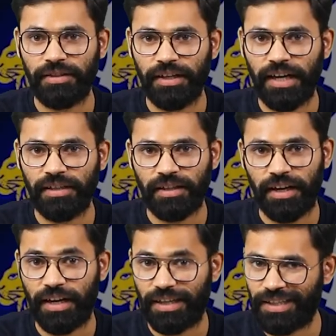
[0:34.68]
incidents
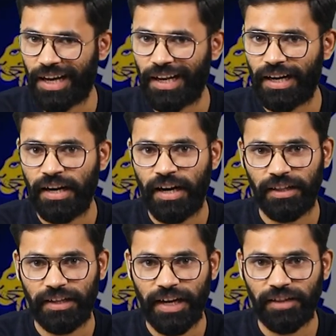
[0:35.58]
in Ajnala
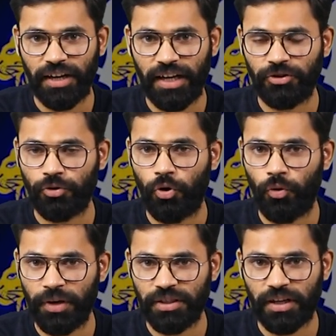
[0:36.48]
and the death threats to
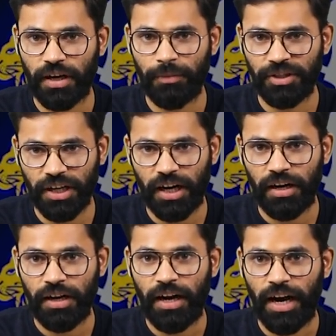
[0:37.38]
Home Minister Amit Shah
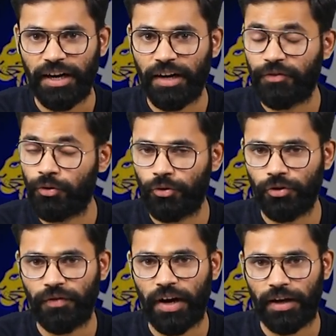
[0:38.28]
added fuel to
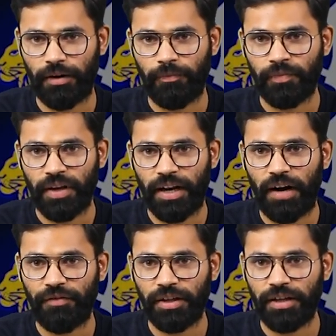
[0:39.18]
the fire. And
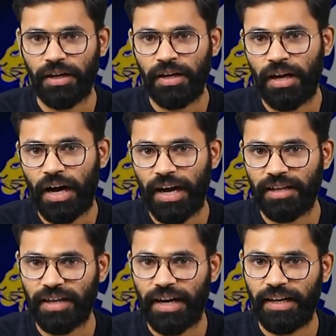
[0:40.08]
after the
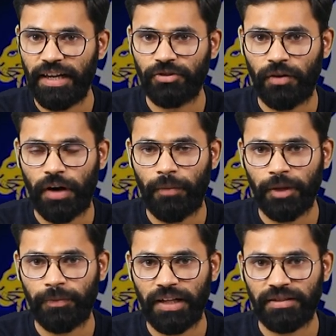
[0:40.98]
ISI links of
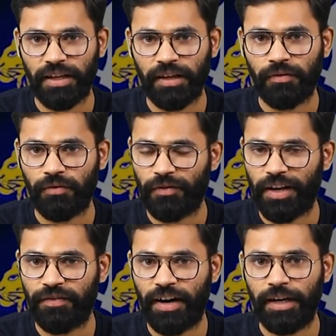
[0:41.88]
Amritpal Singh were
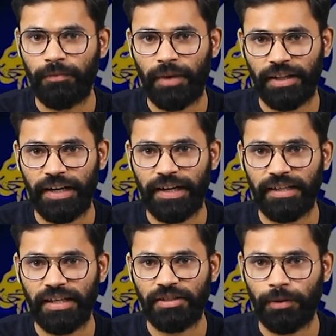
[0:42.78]
verified by the
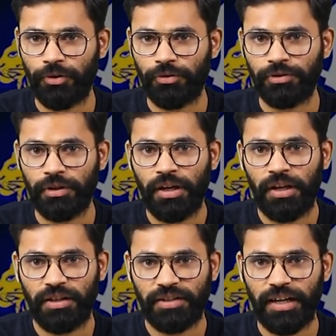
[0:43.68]
intelligence reports,
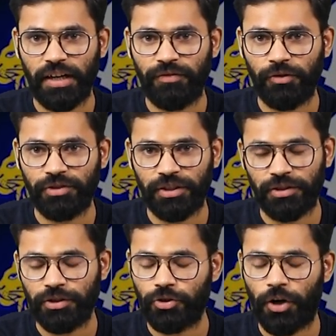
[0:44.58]
the central
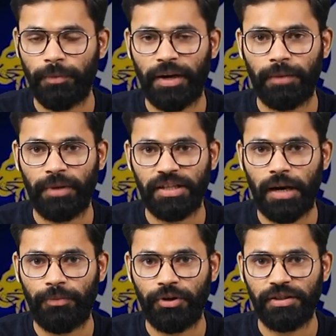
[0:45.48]
forces, joined by the
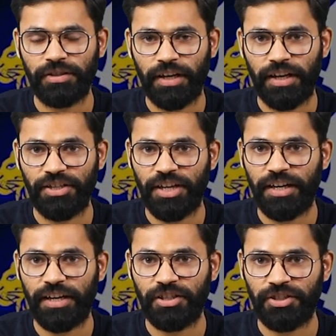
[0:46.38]
Punjab police,
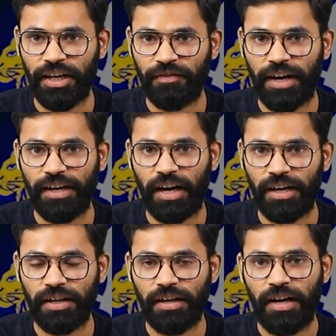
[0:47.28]
initiated a statewide
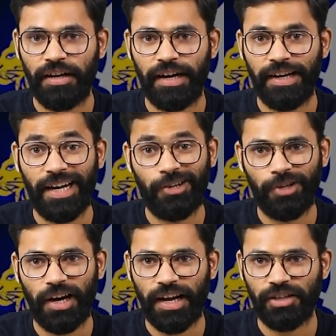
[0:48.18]
hunt that led to
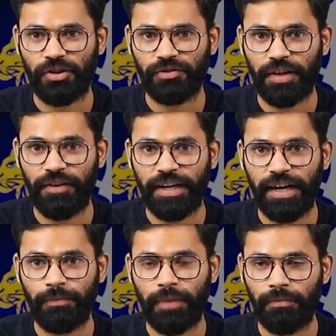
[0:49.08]
the arrest of
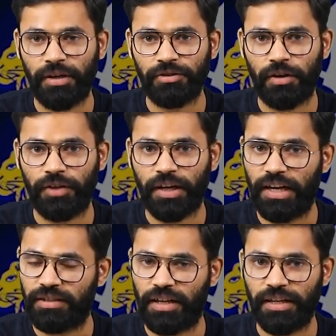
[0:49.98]
78 members of the
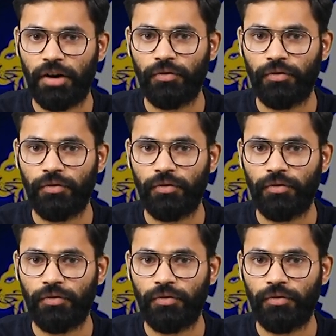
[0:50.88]
Khalistani